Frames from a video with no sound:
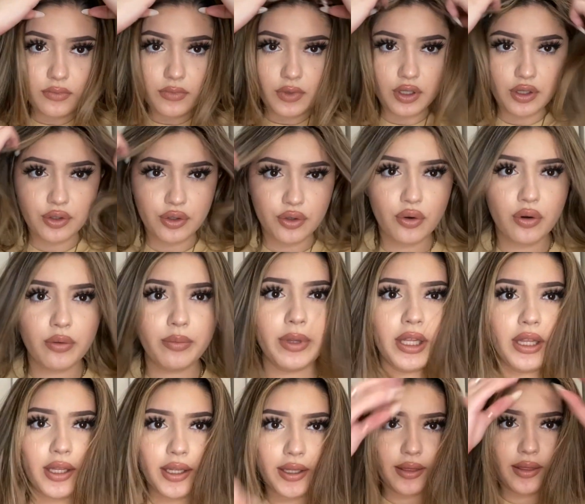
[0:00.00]
It's normally
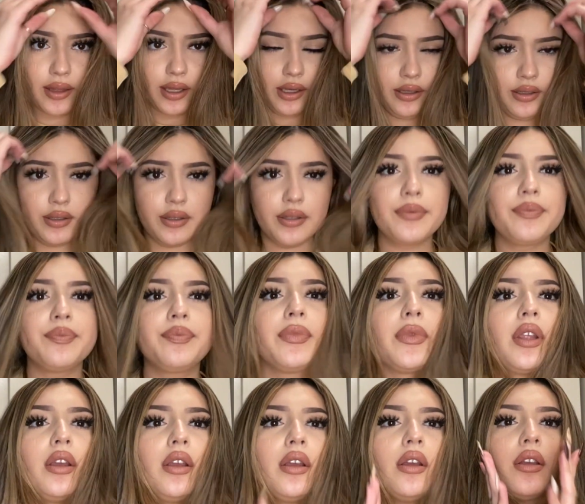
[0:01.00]
like this.
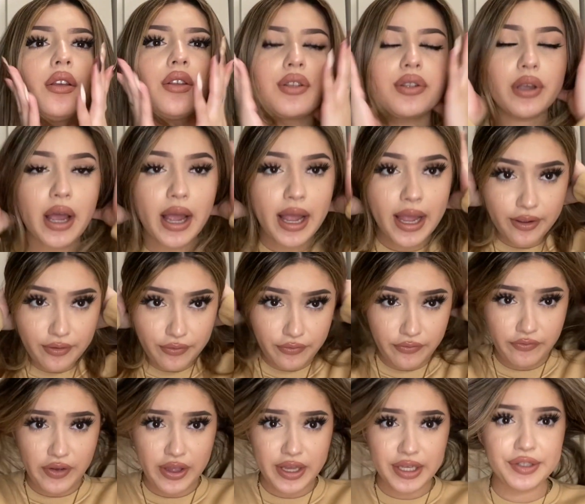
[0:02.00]
So I have
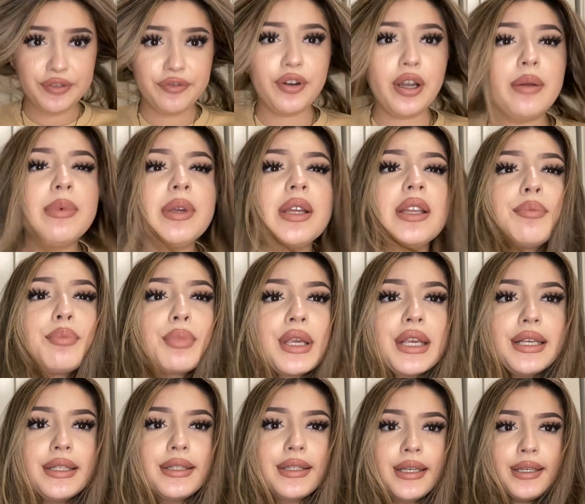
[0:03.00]
face framing
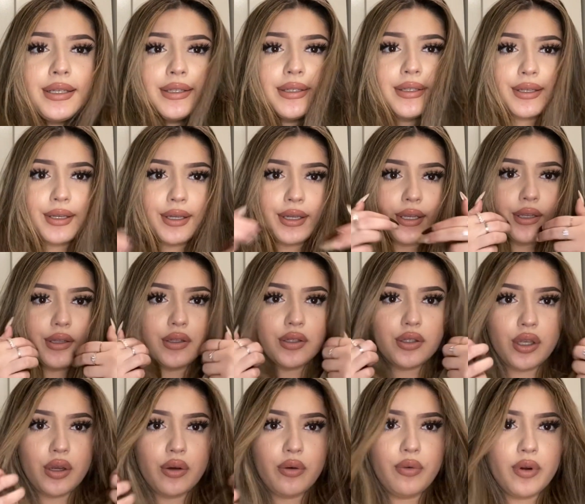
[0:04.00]
pieces.
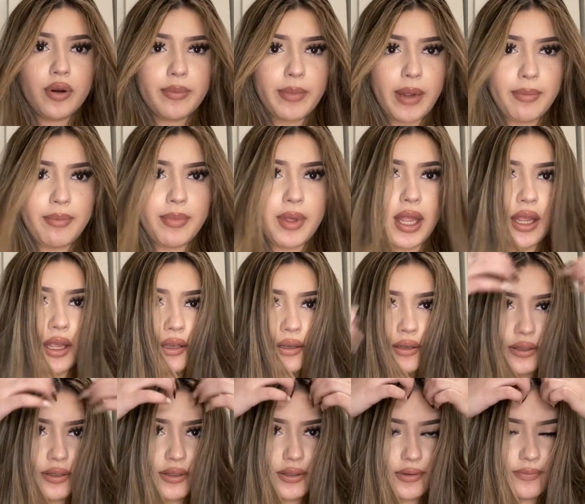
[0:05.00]
So where my
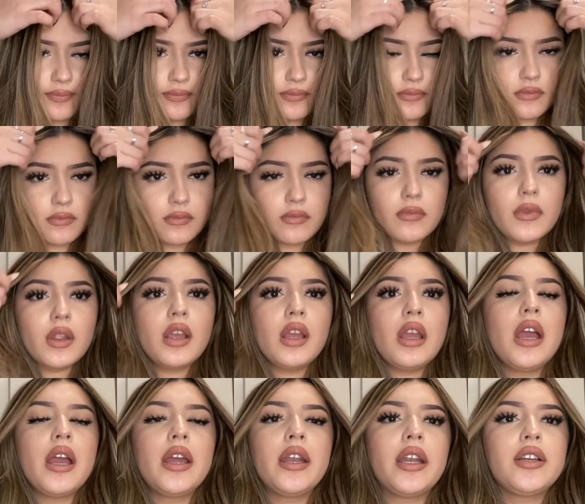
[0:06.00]
bangs,
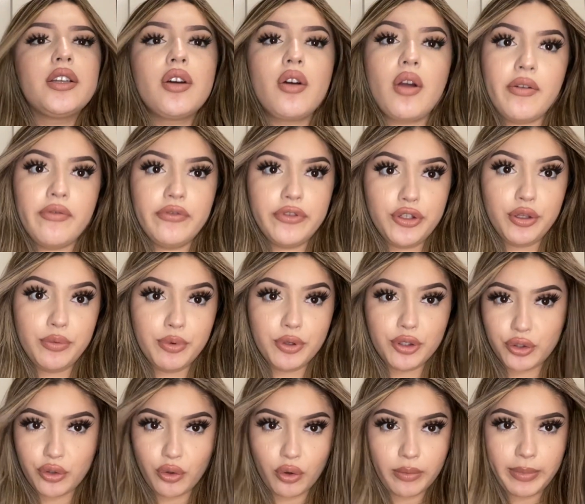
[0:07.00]
and I don't have super
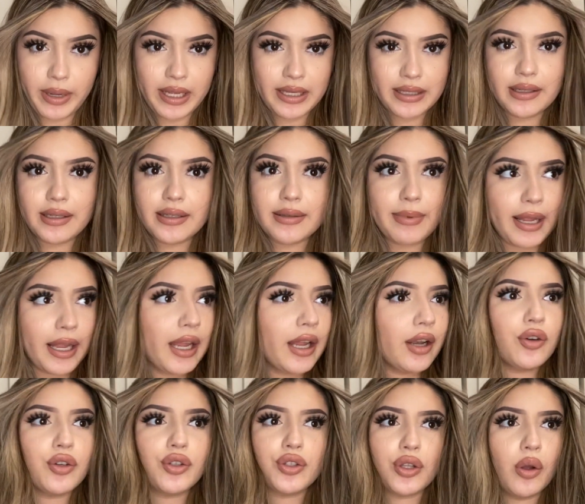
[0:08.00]
short bangs because my hair
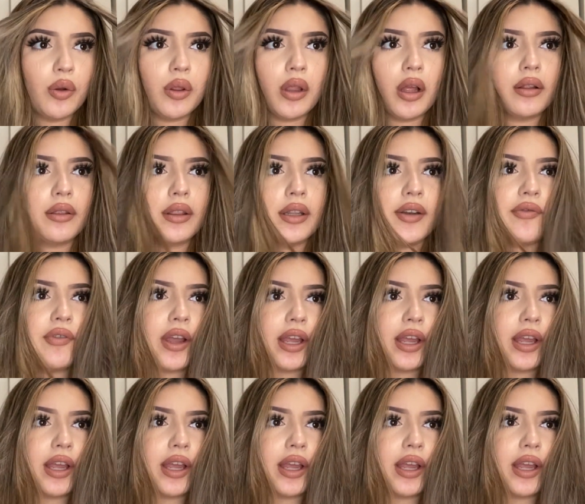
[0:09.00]
is so long, but if I